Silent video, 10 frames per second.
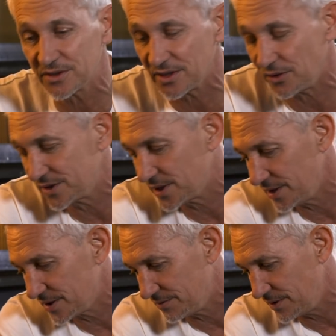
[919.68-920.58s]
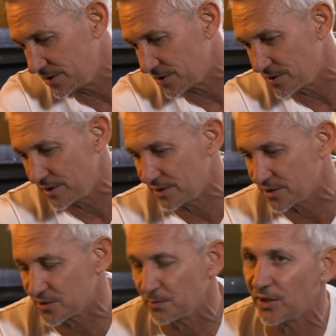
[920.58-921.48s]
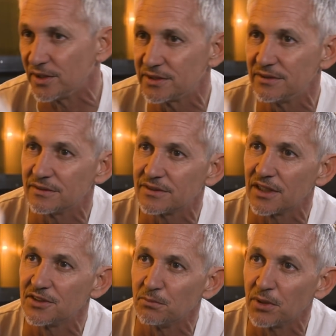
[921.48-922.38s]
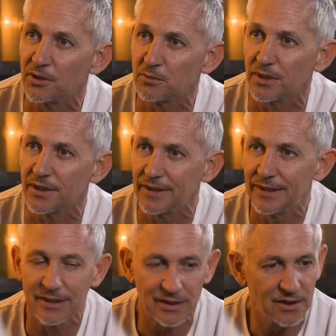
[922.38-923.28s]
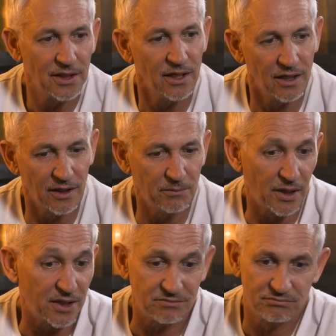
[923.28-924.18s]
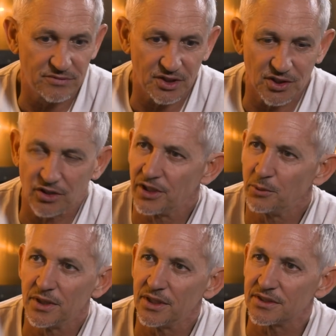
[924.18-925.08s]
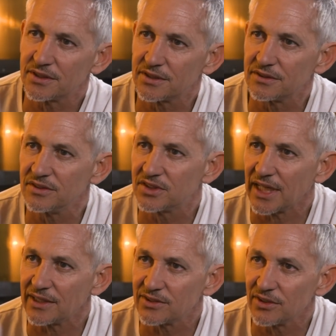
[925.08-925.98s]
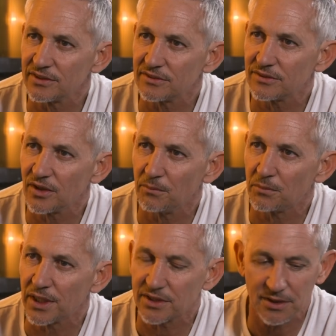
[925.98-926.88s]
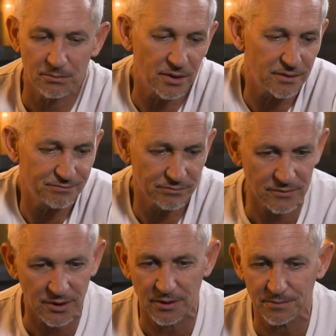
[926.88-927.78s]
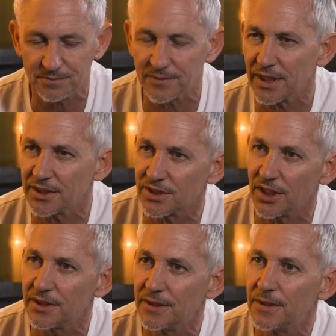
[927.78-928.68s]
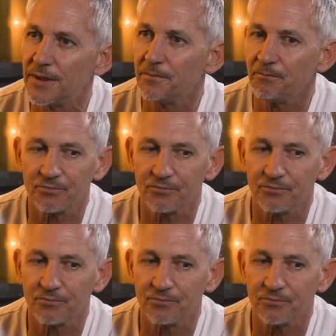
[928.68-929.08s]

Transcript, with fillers: it was obviously he's a, he's a, he's a smart, intelligent bloke, but um, I disagree with his stance on, on Brexit, but, yeah, Would you prefer him to Boris?